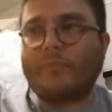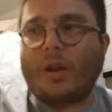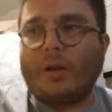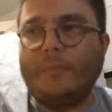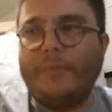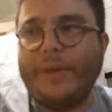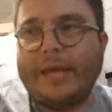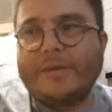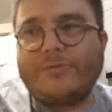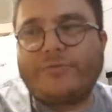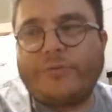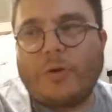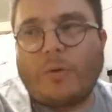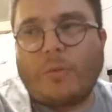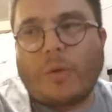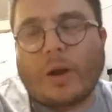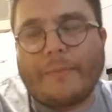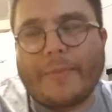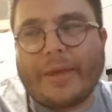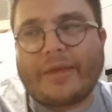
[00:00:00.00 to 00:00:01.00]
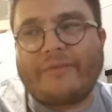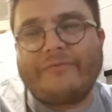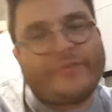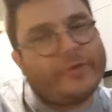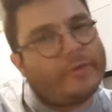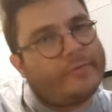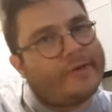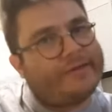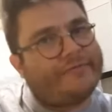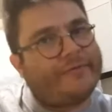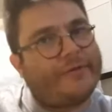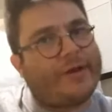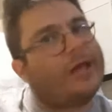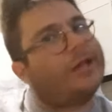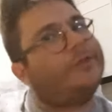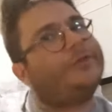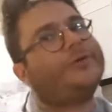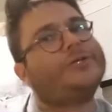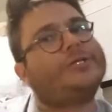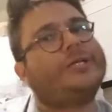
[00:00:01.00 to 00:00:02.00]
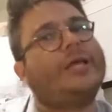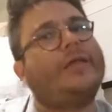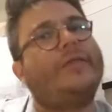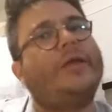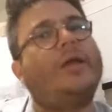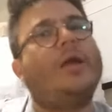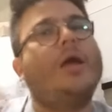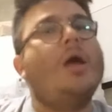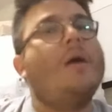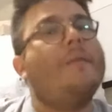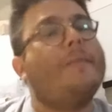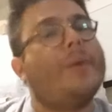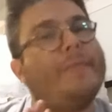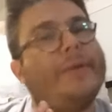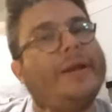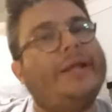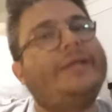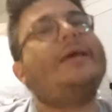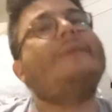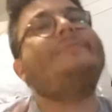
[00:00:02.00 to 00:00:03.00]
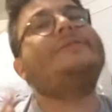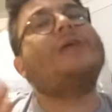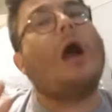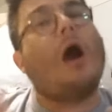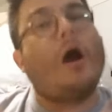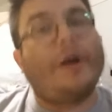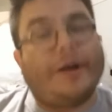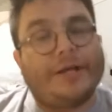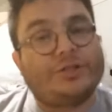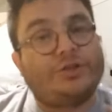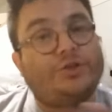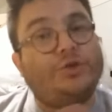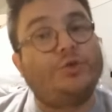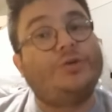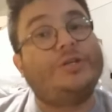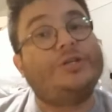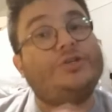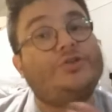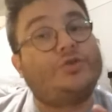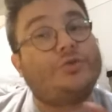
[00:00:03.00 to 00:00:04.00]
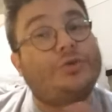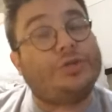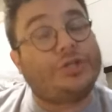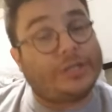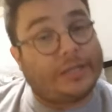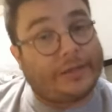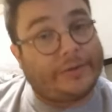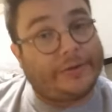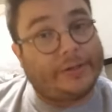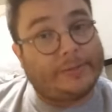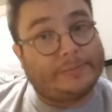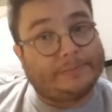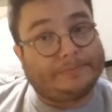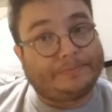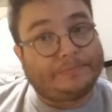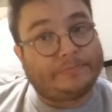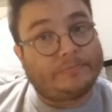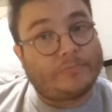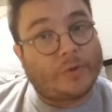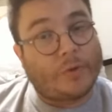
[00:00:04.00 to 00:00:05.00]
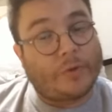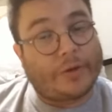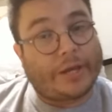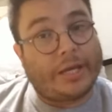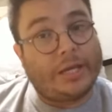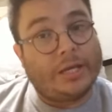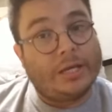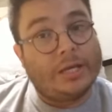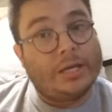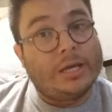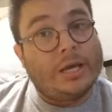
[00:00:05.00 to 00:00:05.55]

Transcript: you don't want to make them feel bad for not understanding. But many times artists do this to each other, okay?